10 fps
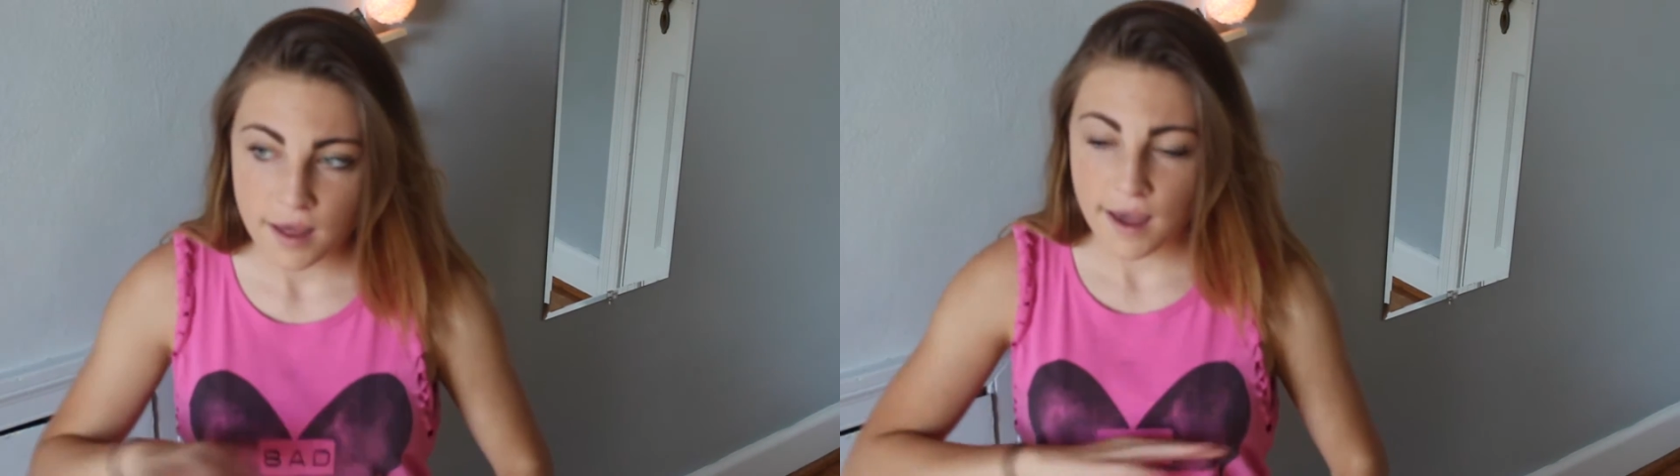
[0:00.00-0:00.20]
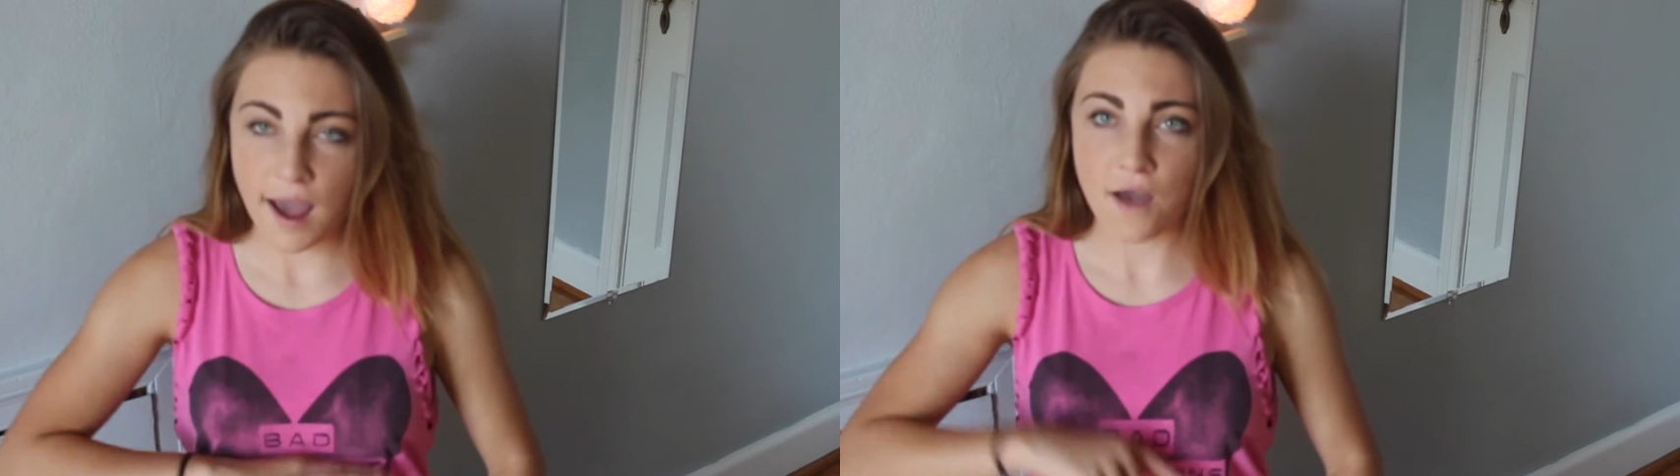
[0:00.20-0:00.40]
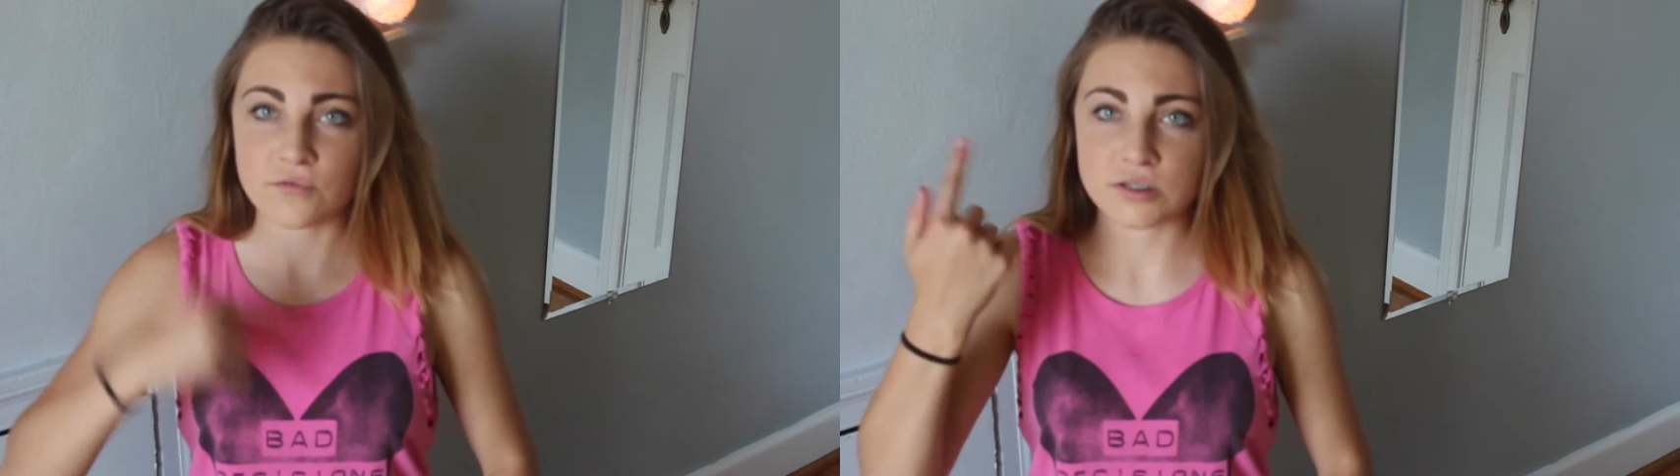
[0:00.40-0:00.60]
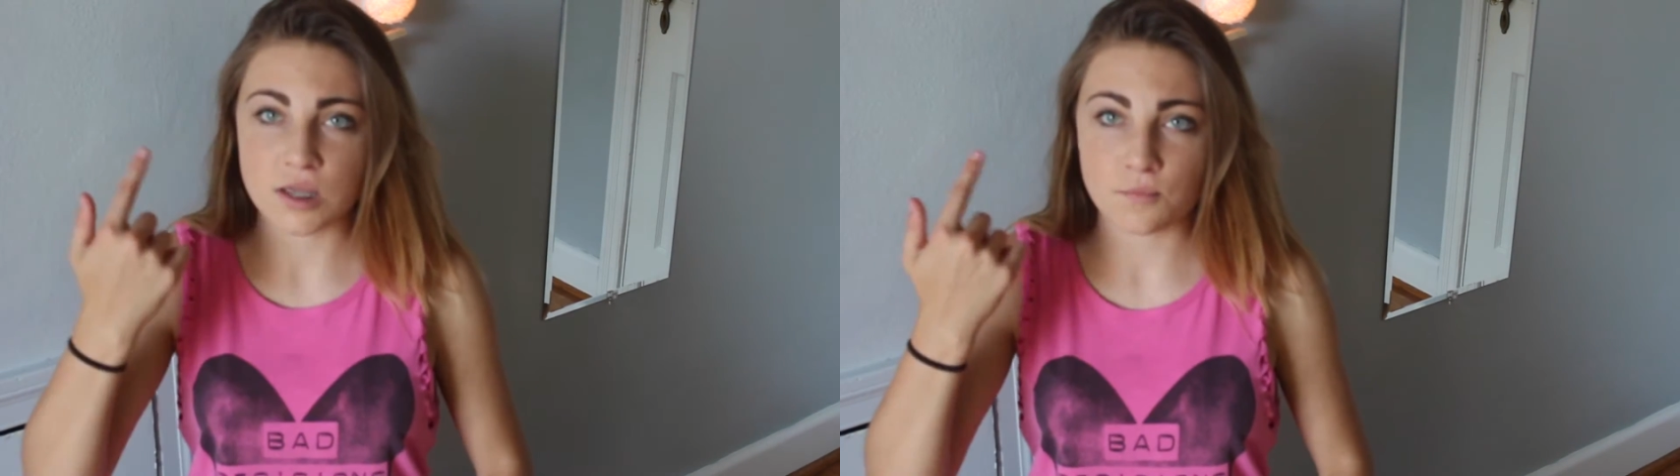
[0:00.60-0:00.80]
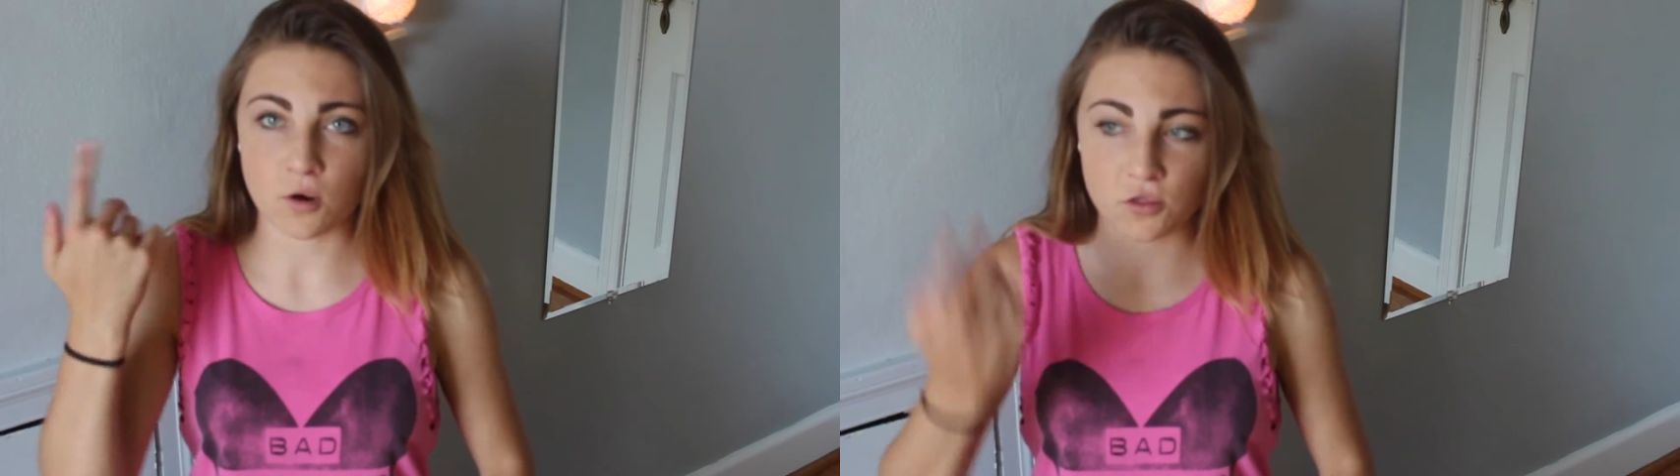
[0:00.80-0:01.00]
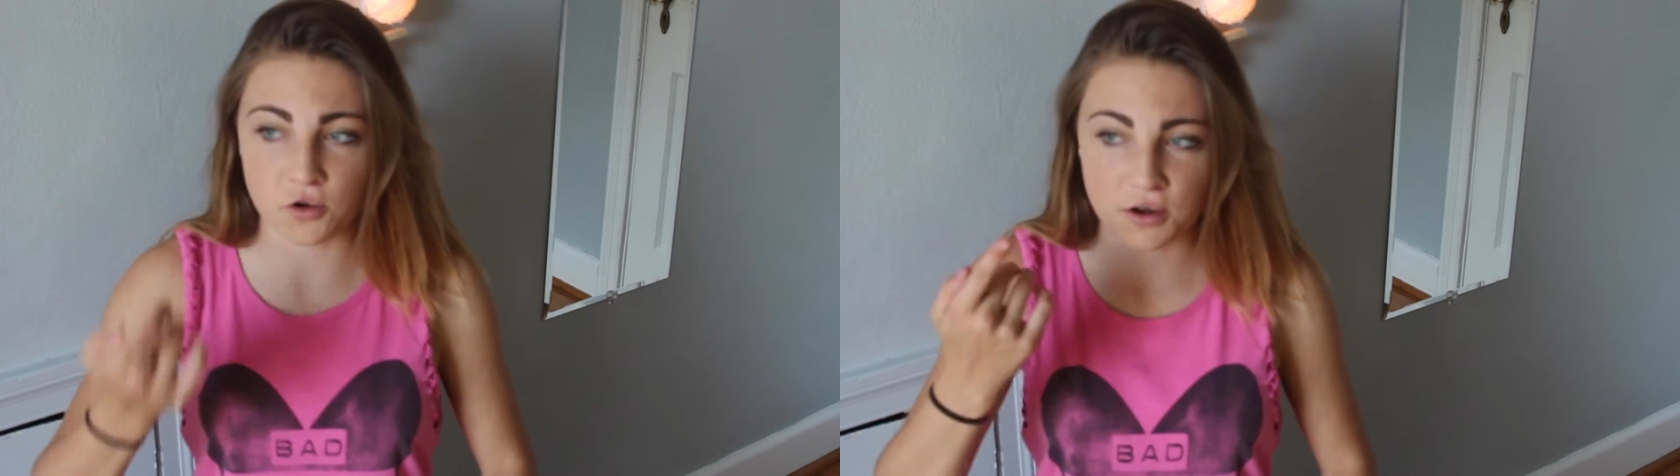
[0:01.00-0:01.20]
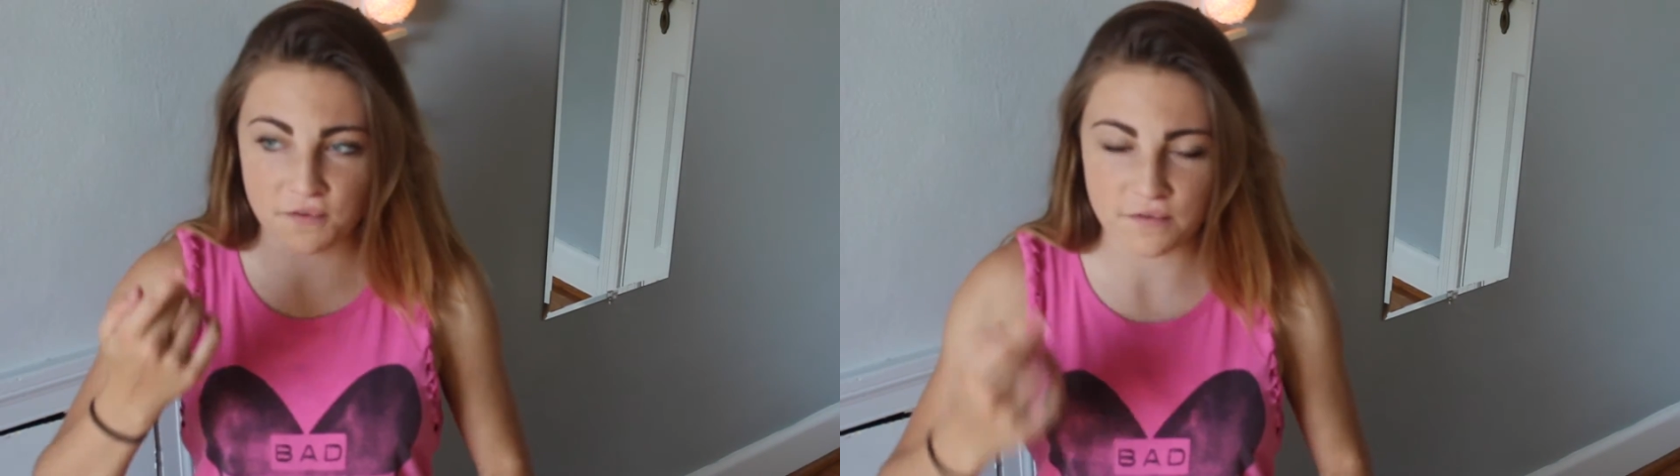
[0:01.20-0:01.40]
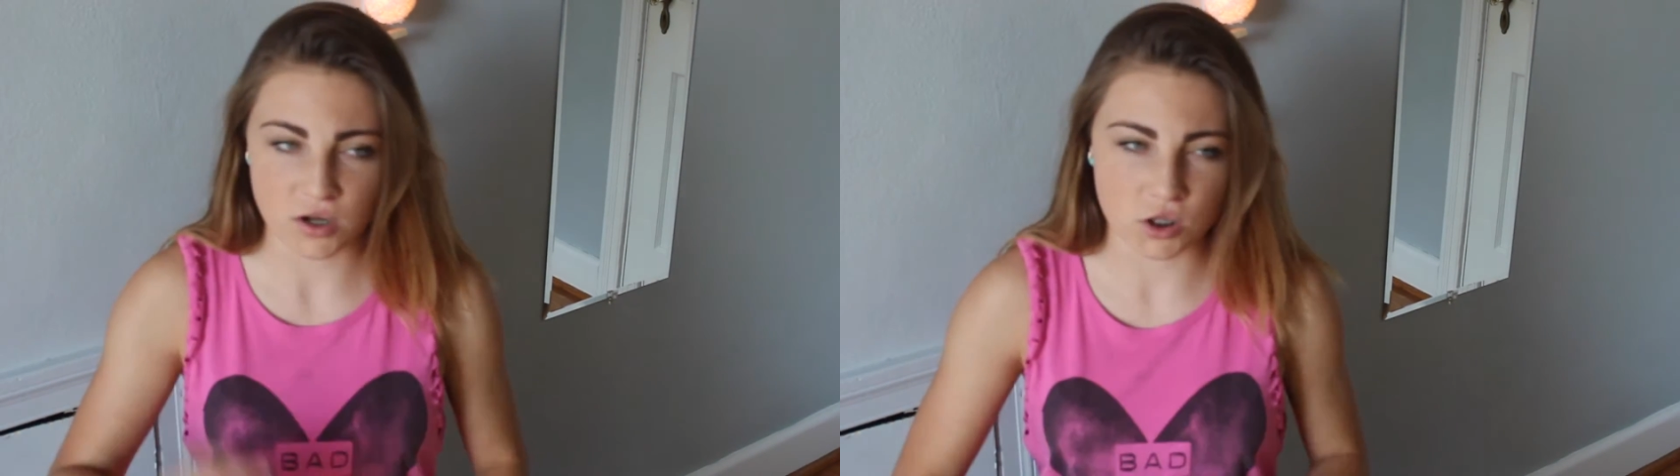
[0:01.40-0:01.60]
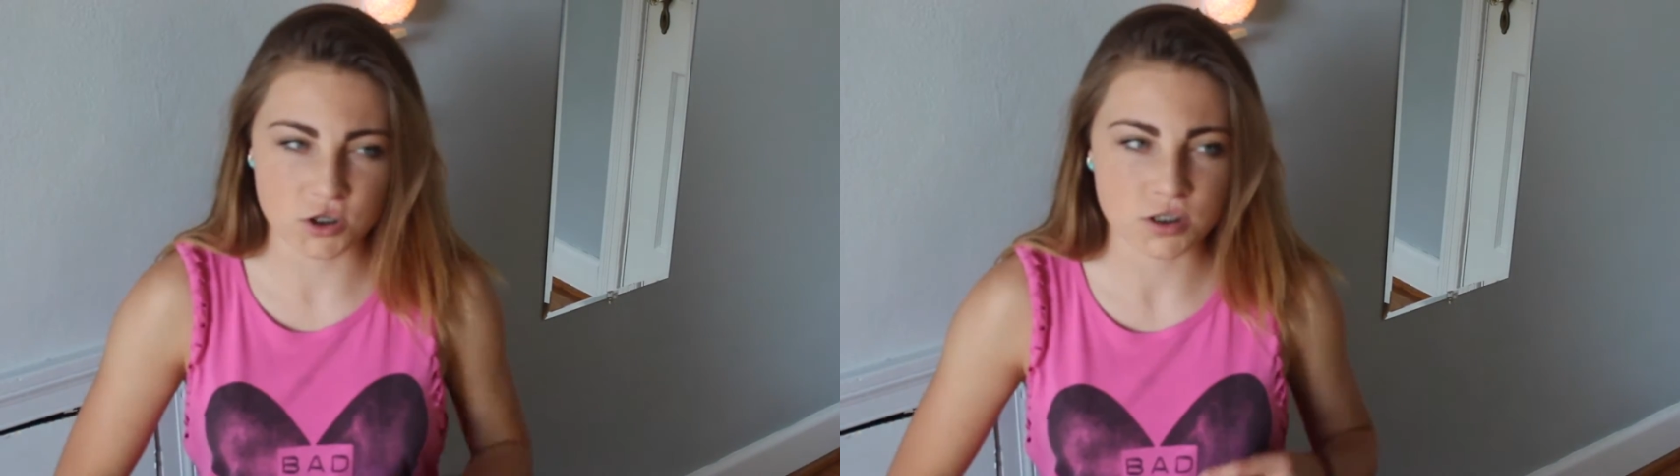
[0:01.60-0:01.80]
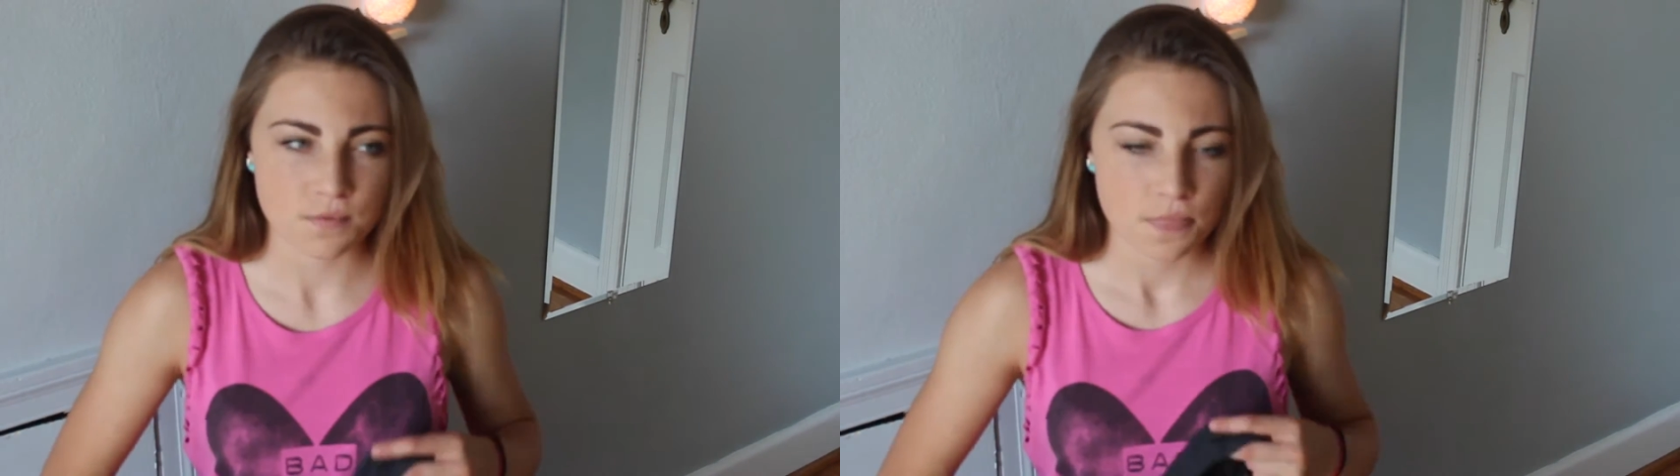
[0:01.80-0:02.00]
half zip are
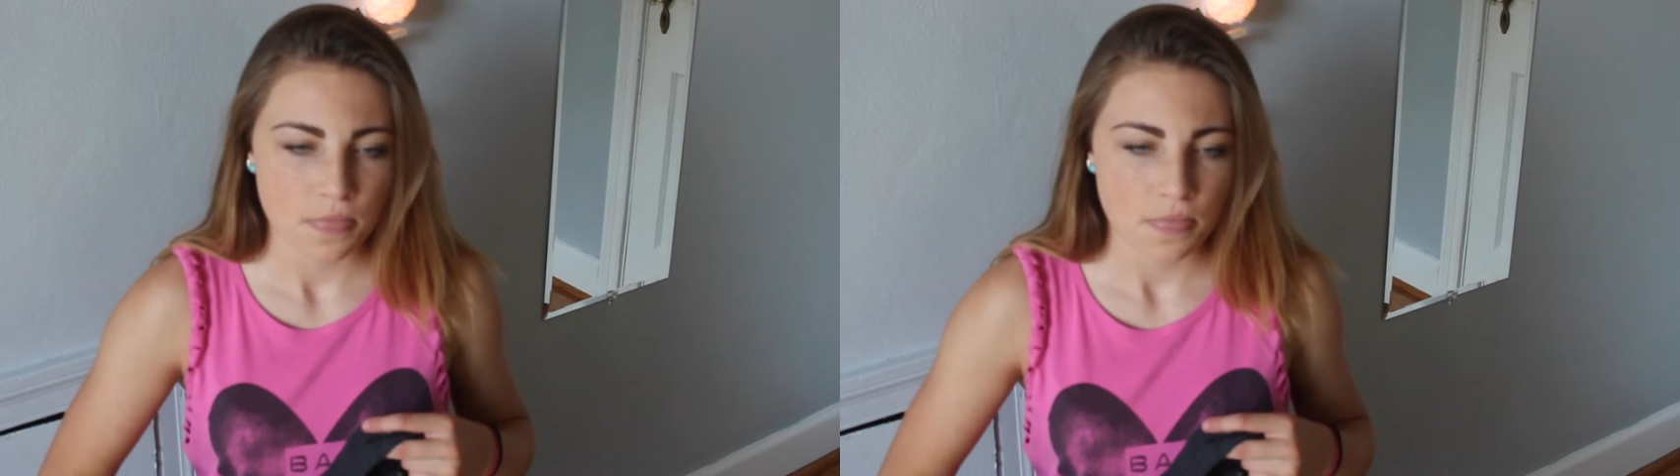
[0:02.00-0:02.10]
$35,